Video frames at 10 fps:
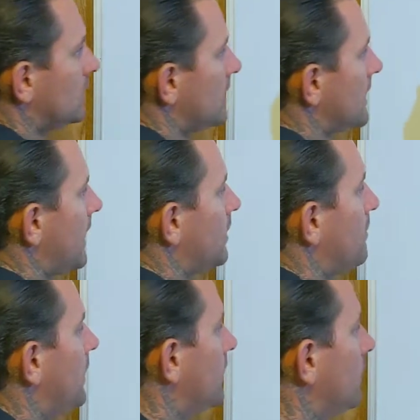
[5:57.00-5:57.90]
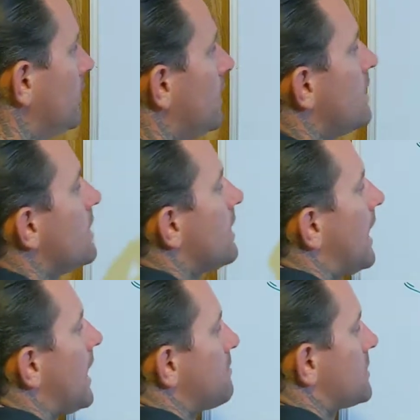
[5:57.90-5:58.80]
So that's hang the bucket.
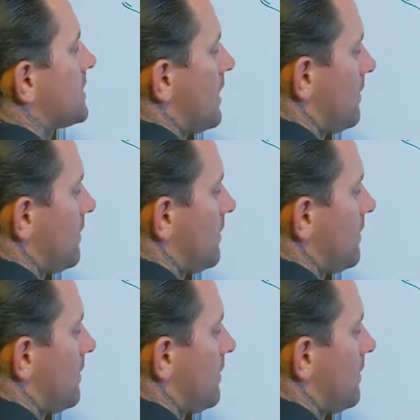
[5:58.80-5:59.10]
I've